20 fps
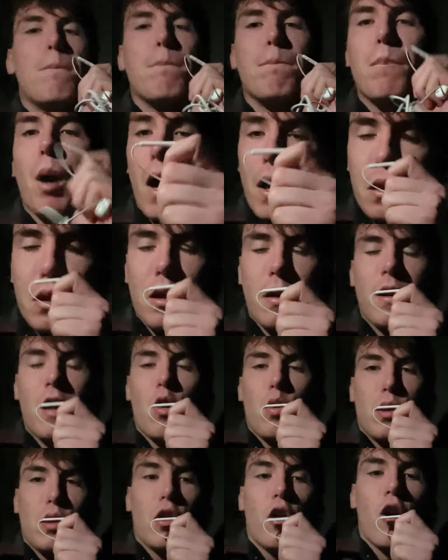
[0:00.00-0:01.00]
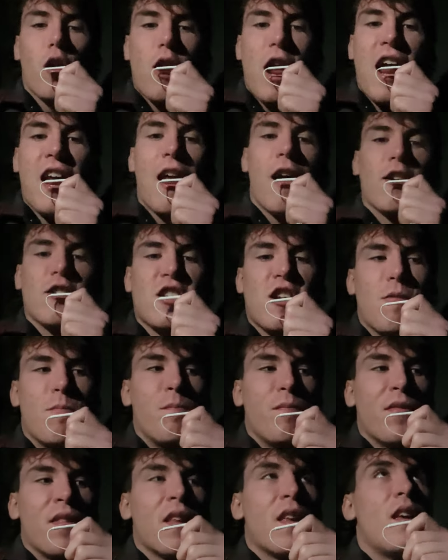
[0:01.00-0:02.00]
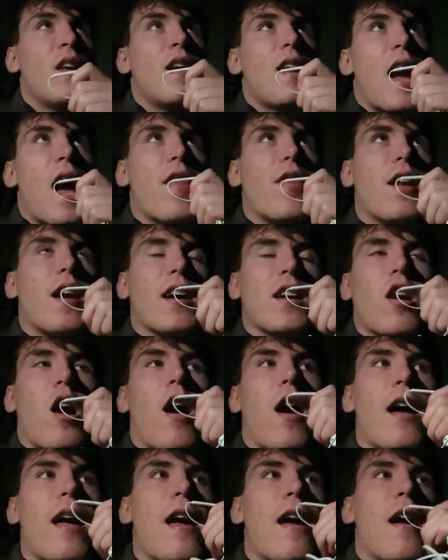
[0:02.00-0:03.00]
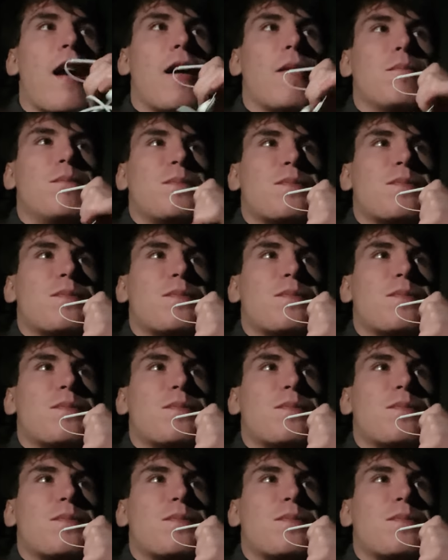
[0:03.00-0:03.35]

bussin', it was good, 8 out of 10, and then I got a